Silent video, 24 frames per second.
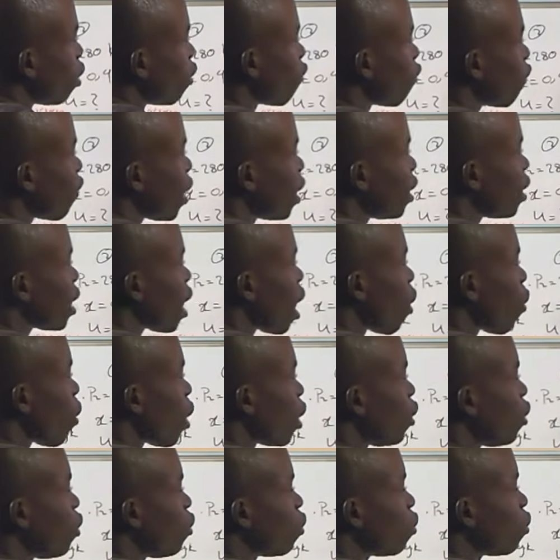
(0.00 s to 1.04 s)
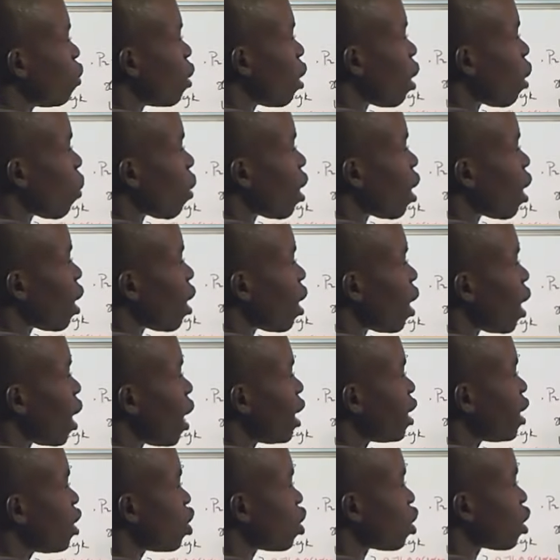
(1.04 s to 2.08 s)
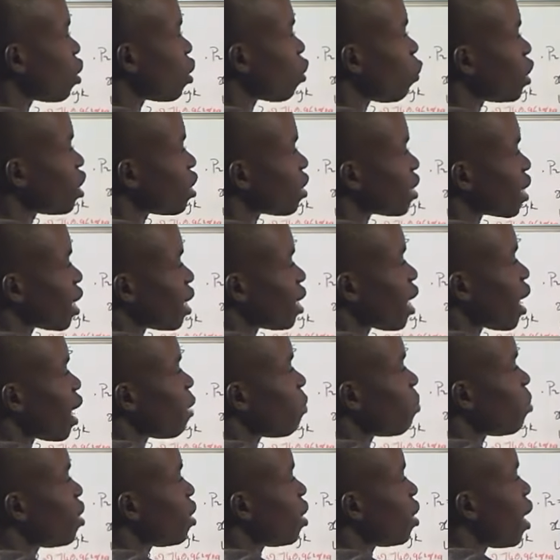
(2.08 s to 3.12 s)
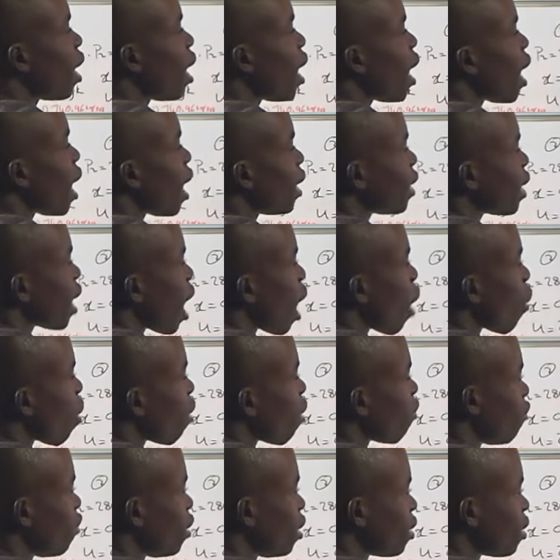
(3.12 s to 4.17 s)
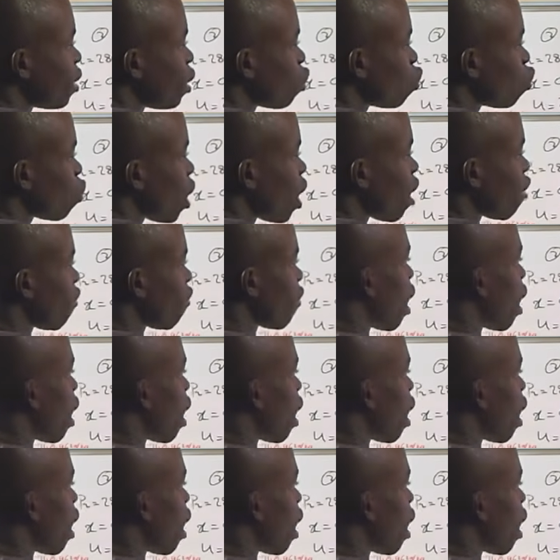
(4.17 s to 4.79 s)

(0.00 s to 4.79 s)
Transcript: find our U, our H, which is enthalpy, and our V, since we have